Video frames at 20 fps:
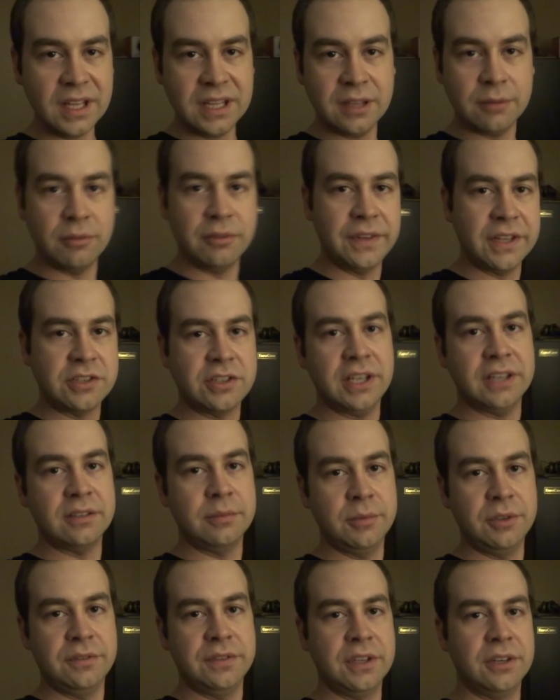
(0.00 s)
And then we'll eventually
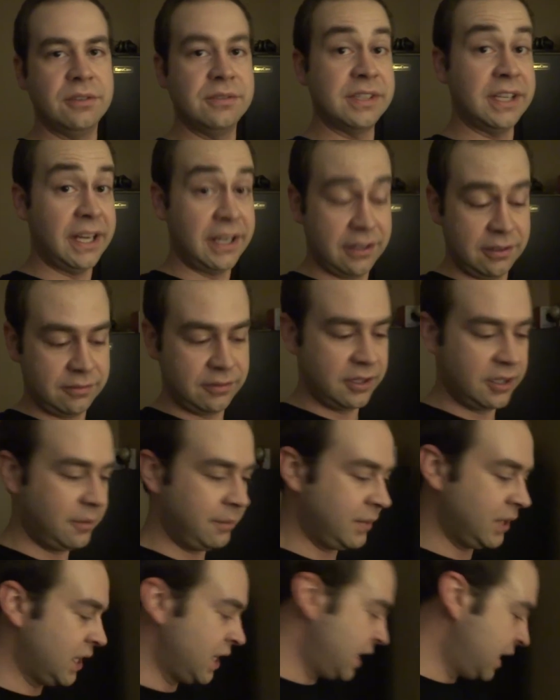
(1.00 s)
have to move those out of the
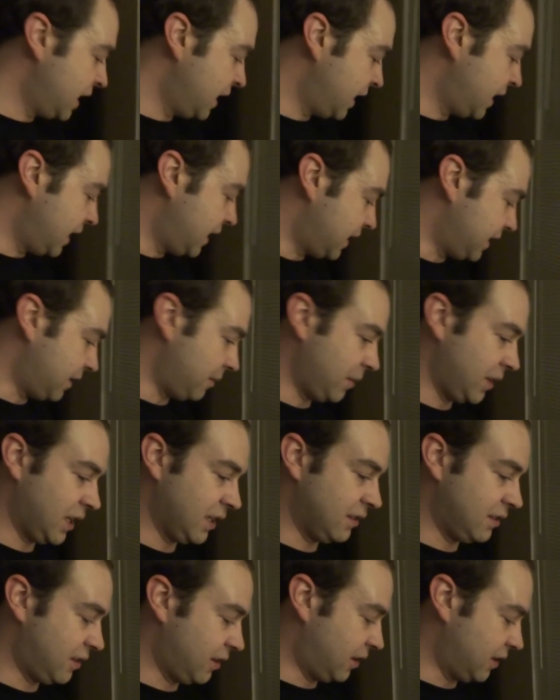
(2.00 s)
room. And then we
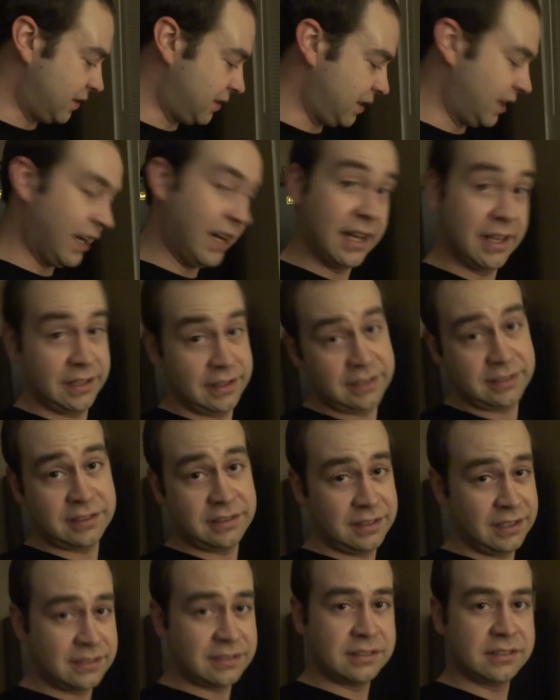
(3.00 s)
can start,
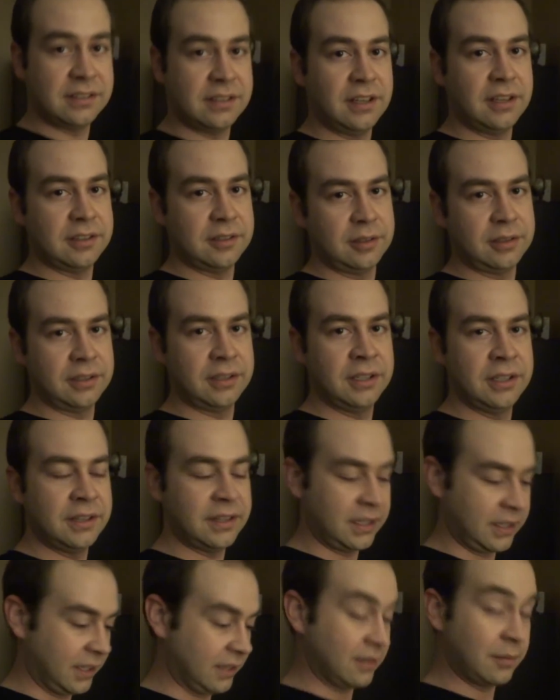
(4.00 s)
this is the other
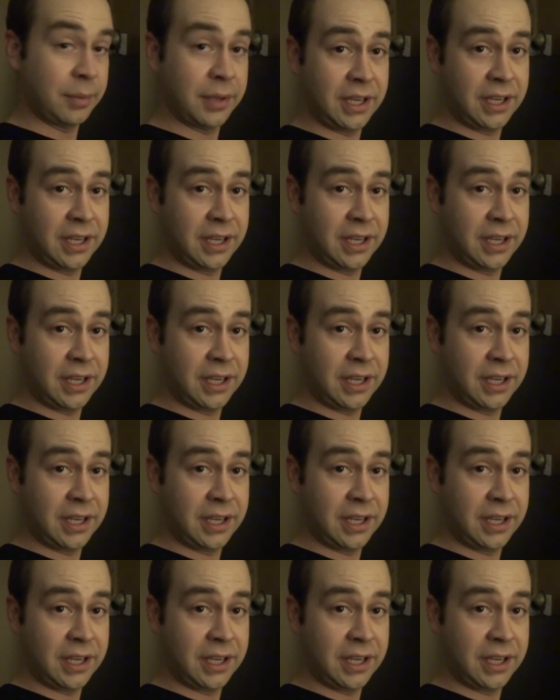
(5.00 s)
thing that's a